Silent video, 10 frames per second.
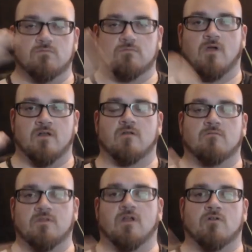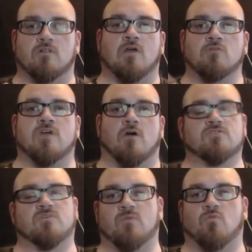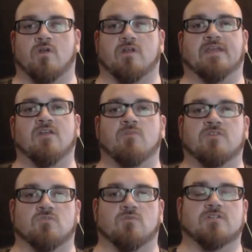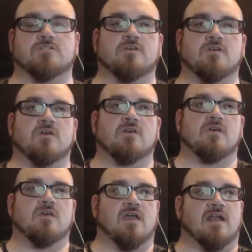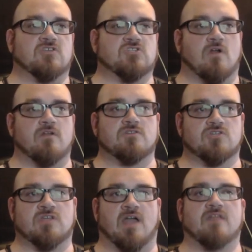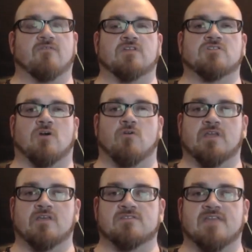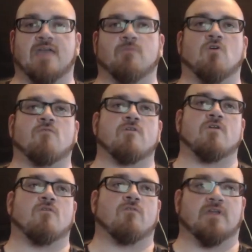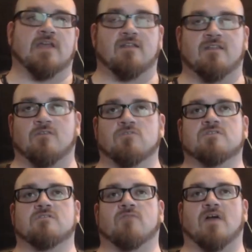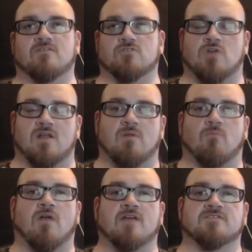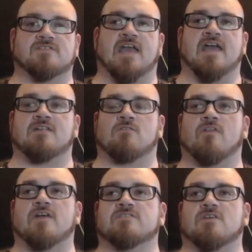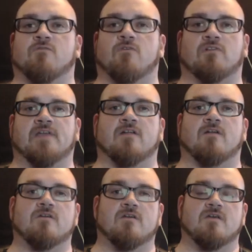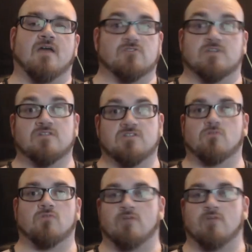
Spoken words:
under, in a low tone so people weren't going to hear me too much. And I started just kind of intoning his name over and over and getting the use of the voice. I was trying to memorize his N and all that stuff for a later. I was gonna do